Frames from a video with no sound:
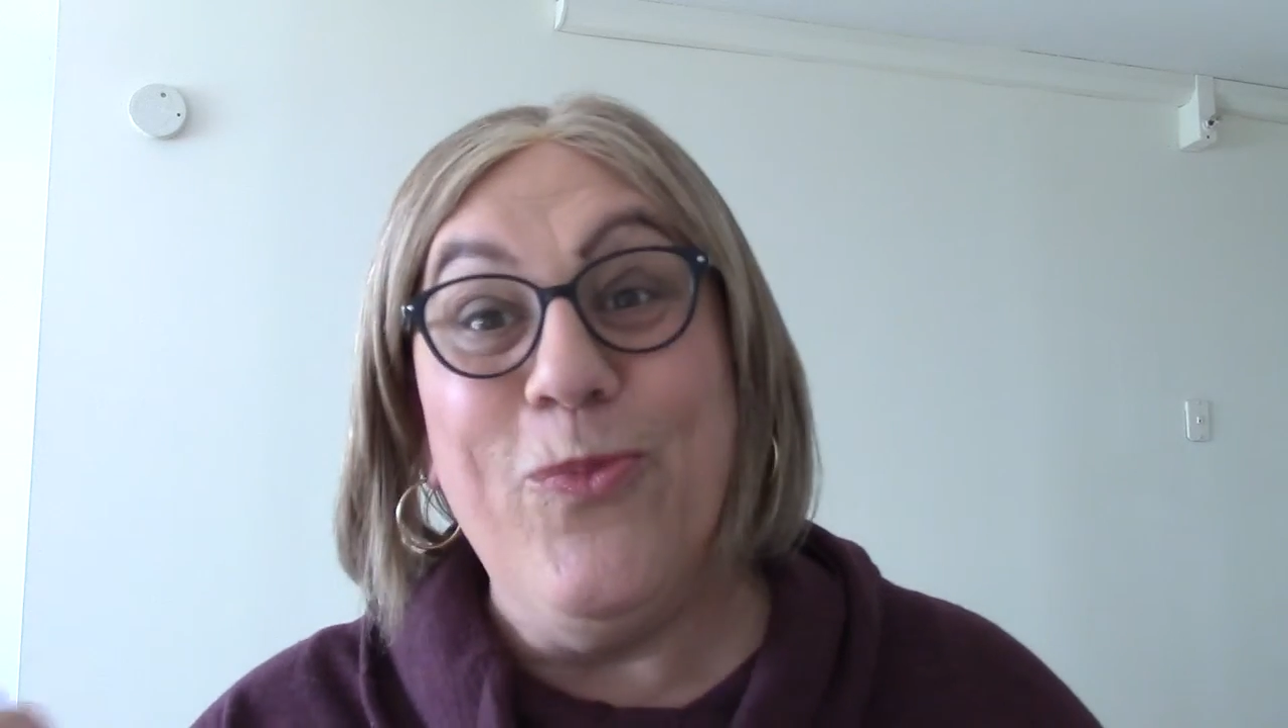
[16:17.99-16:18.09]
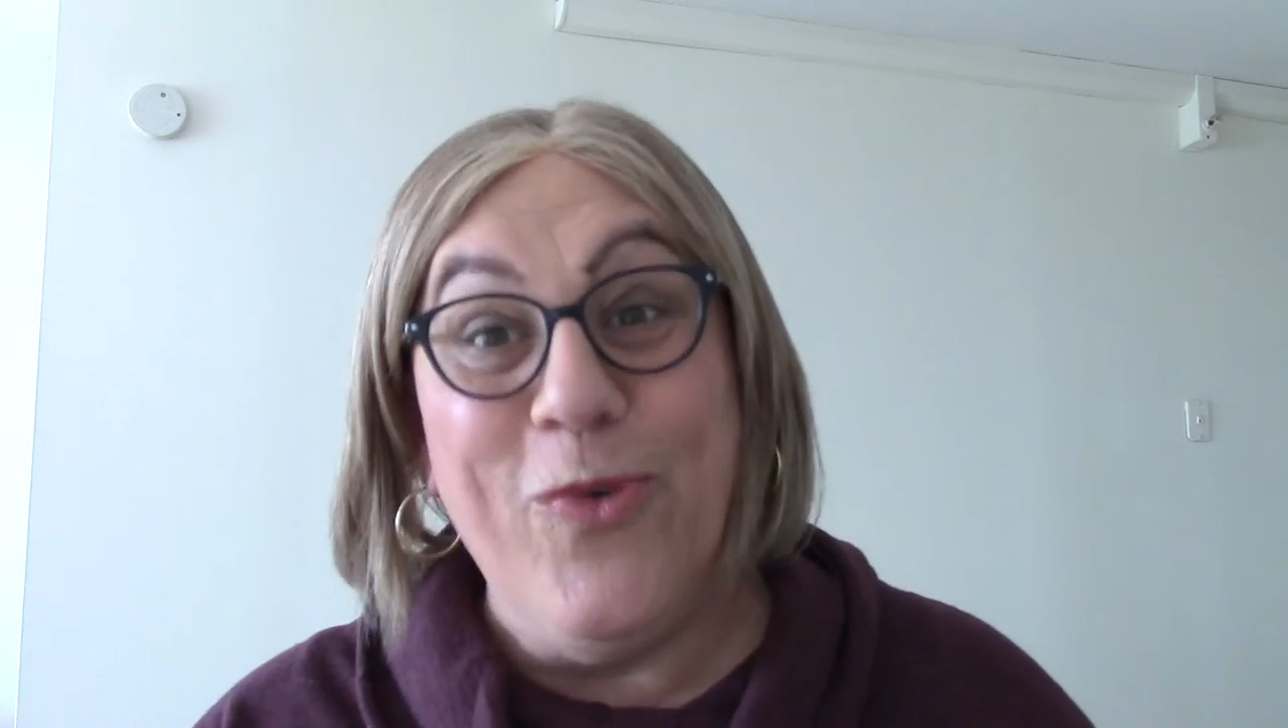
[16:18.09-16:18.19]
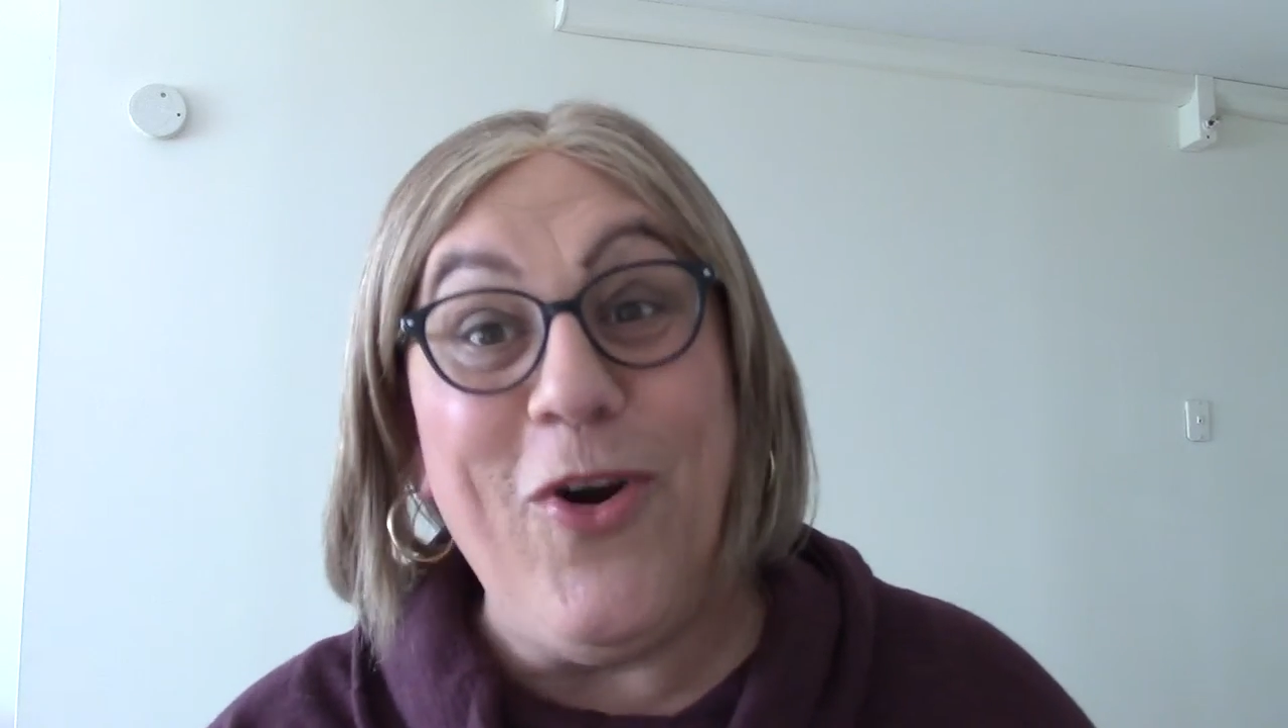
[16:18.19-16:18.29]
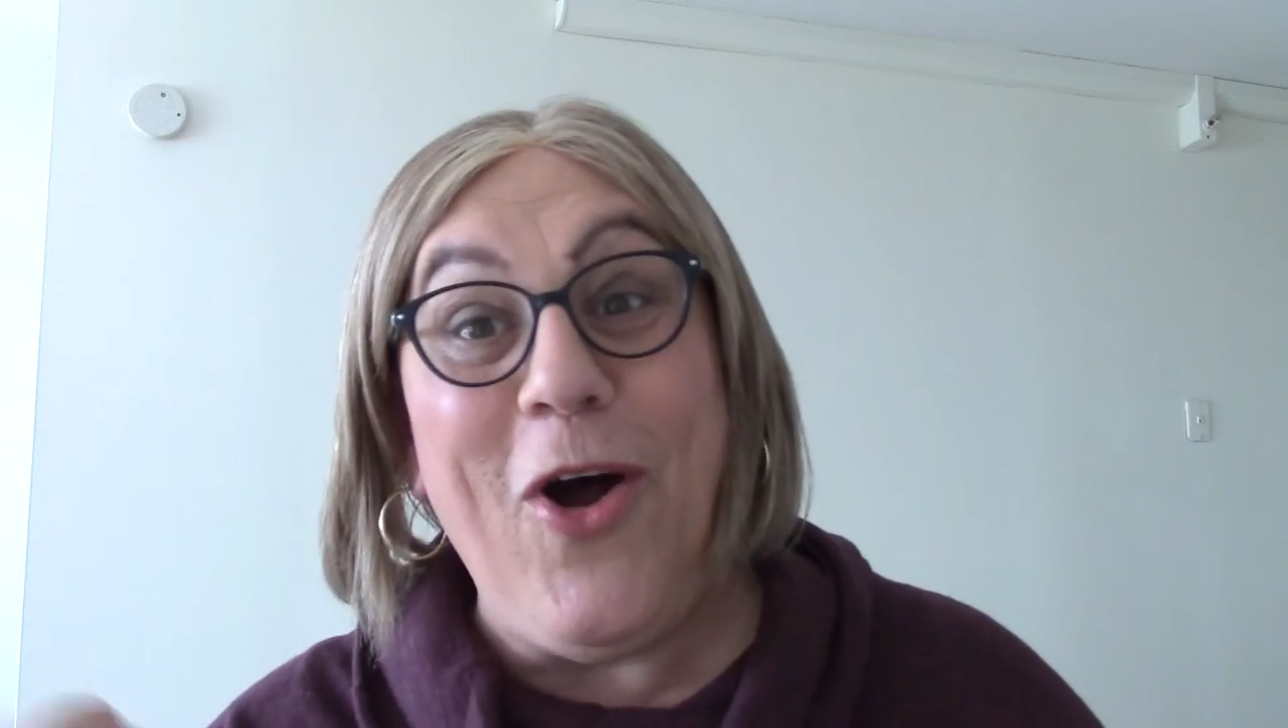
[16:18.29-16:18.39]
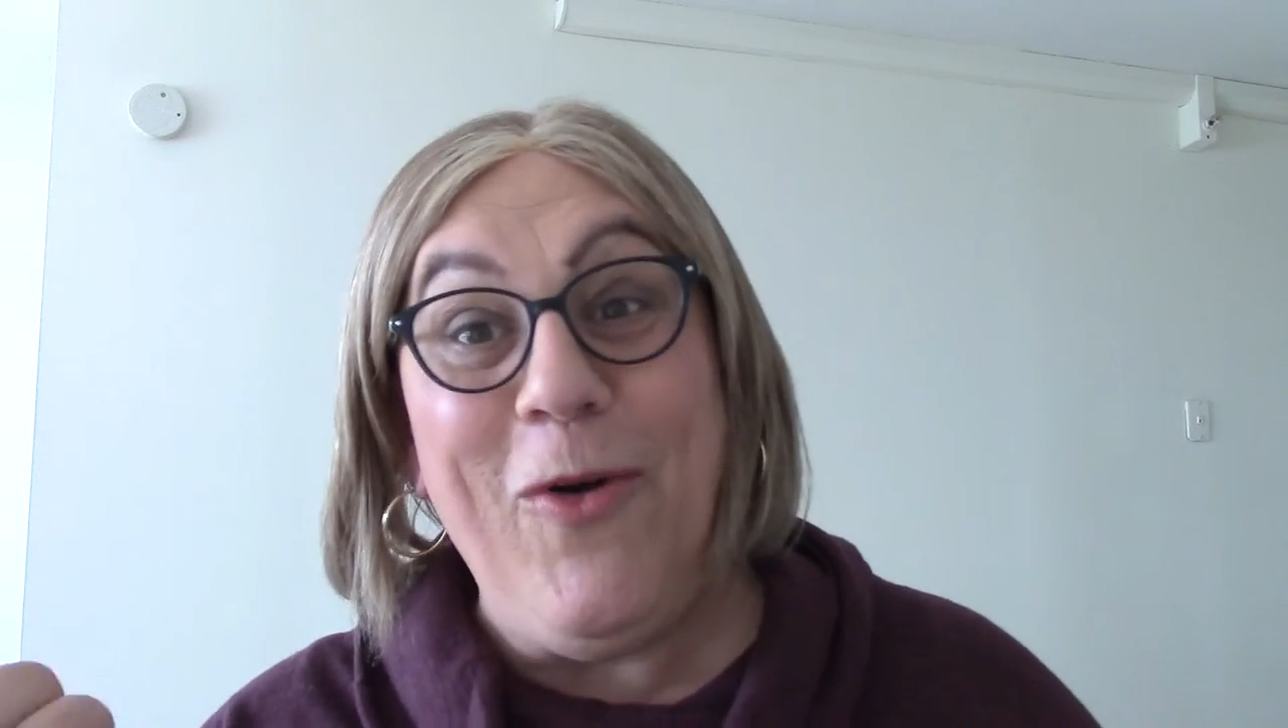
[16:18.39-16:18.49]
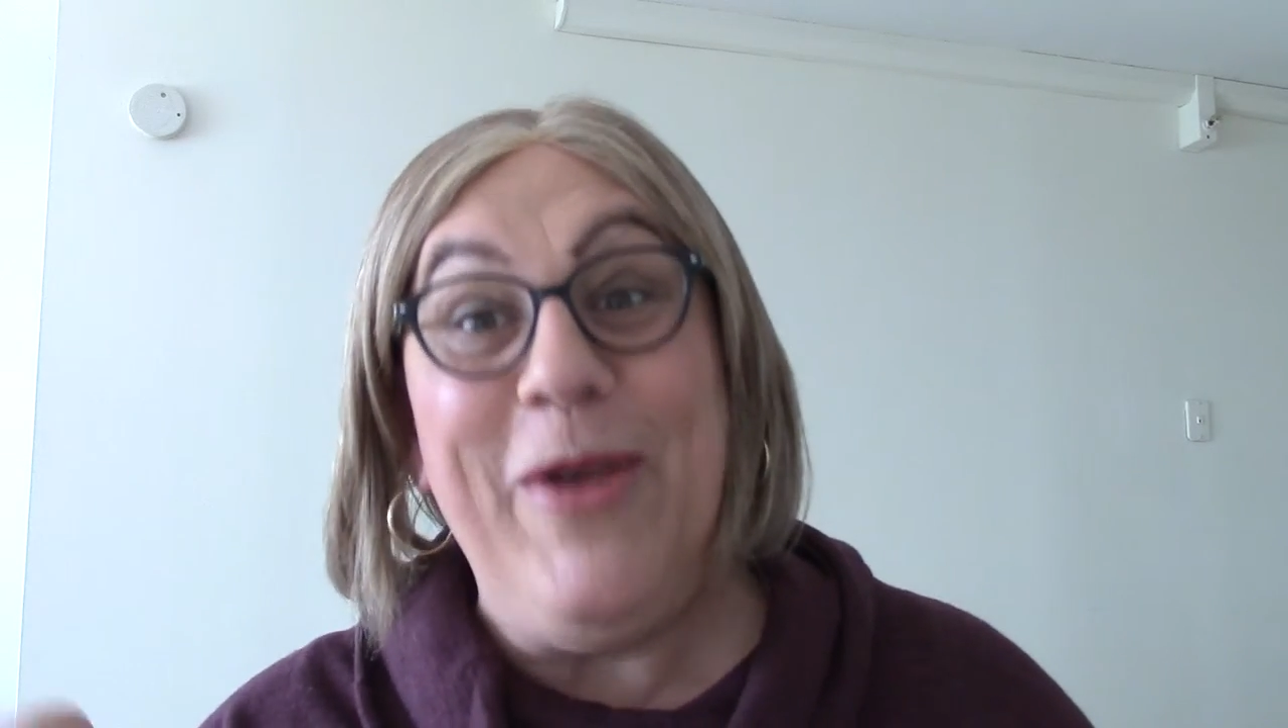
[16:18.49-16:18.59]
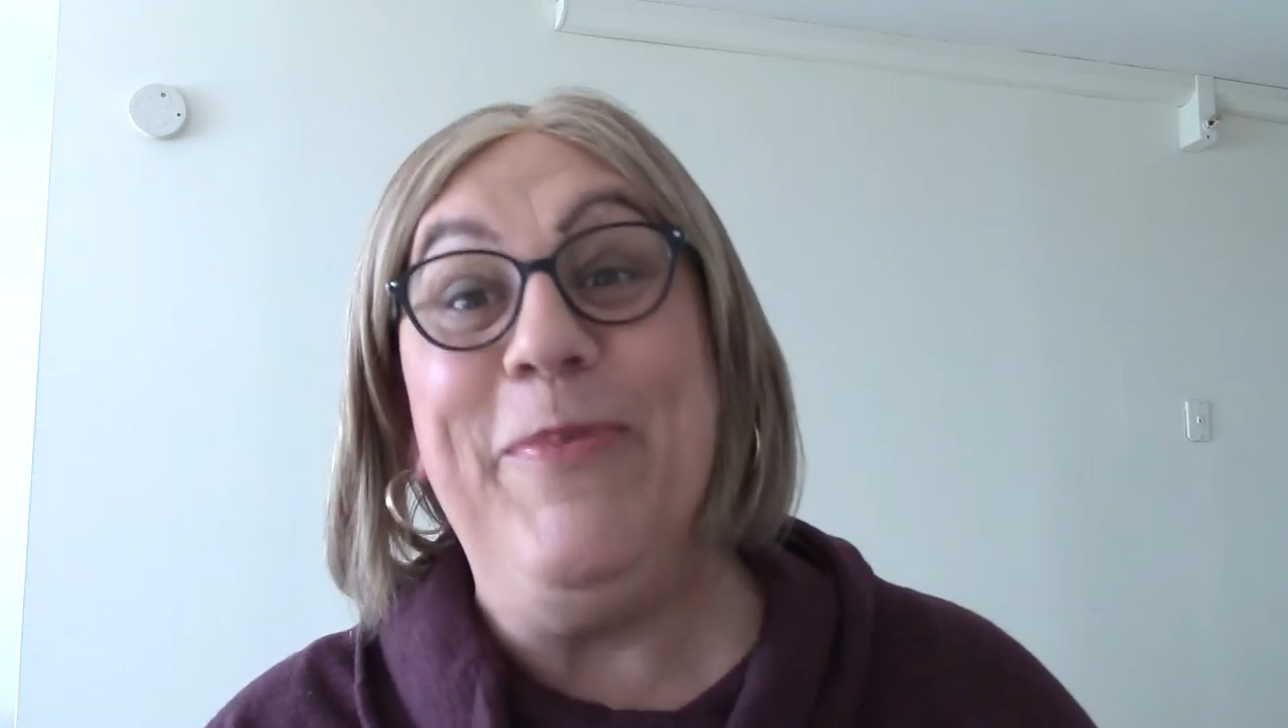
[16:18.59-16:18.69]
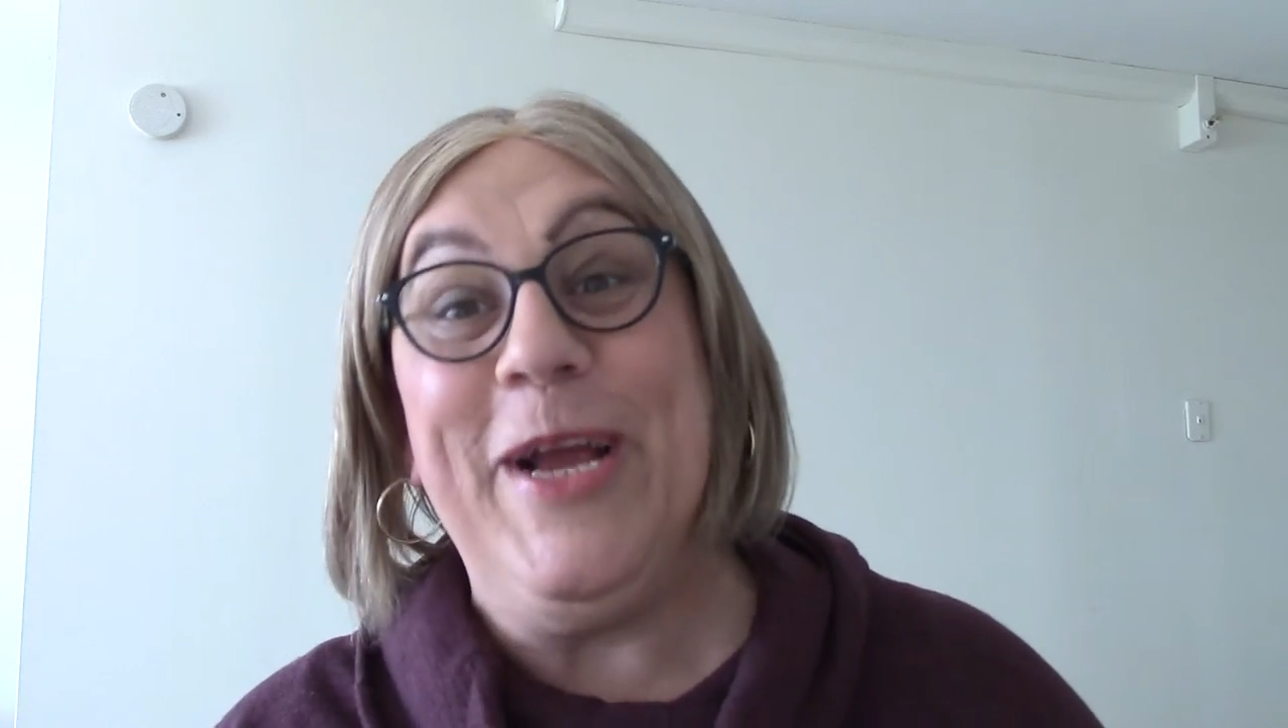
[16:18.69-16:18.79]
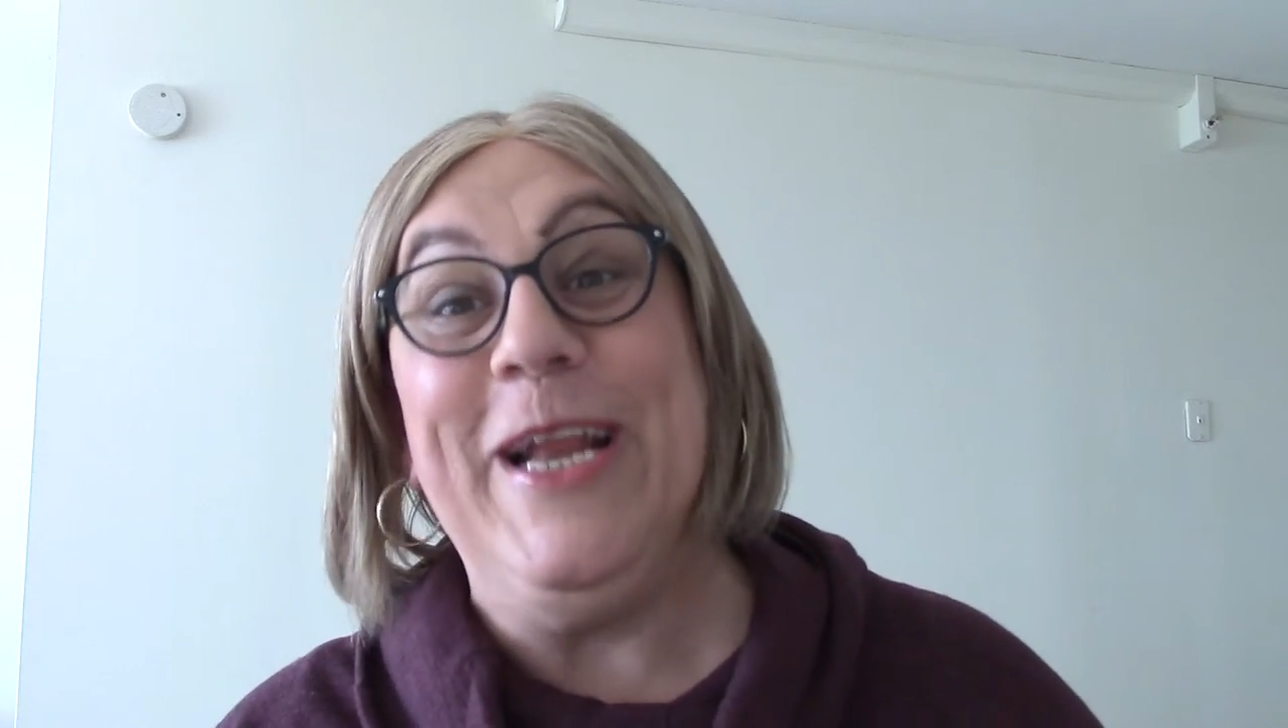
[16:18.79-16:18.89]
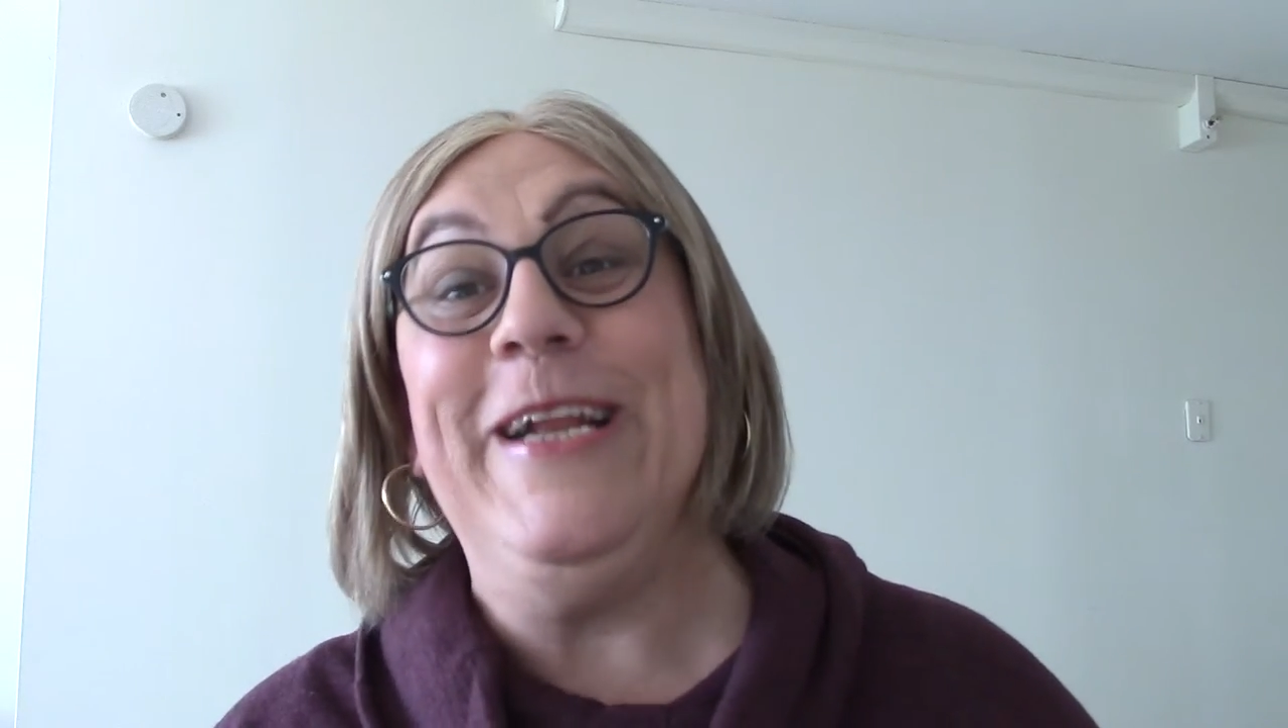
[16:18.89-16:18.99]
we're already
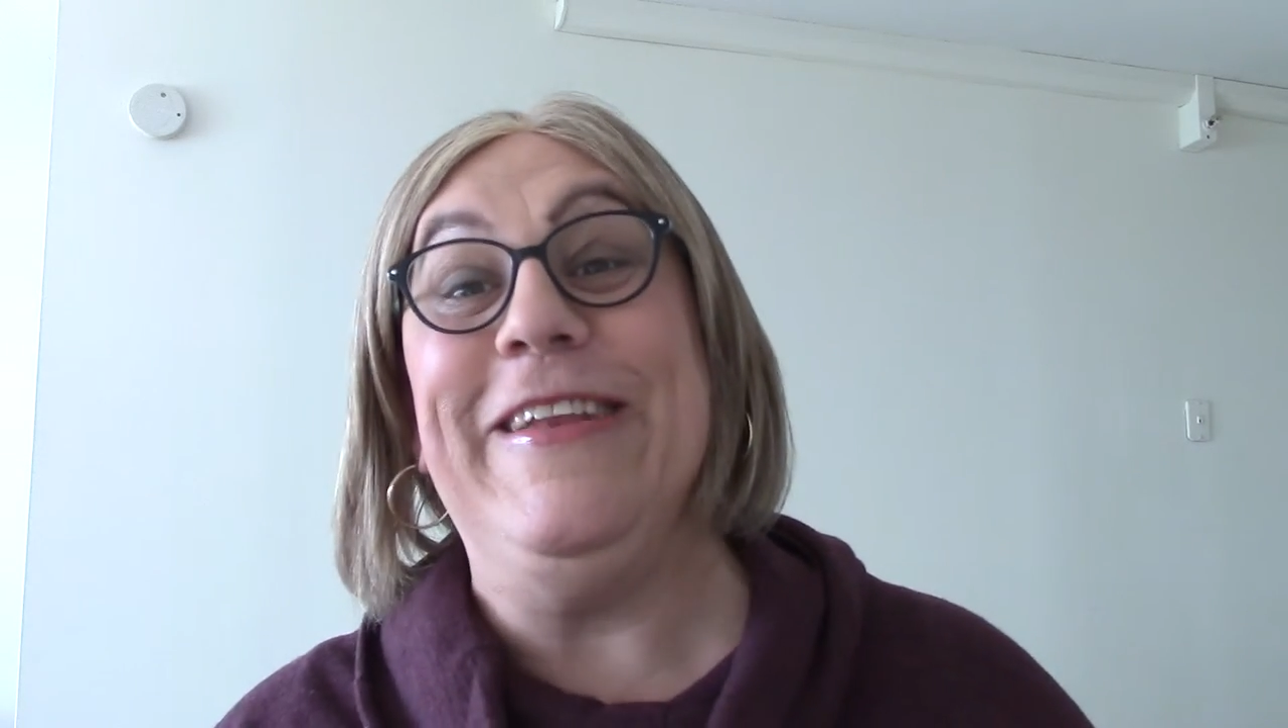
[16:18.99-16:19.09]
beginning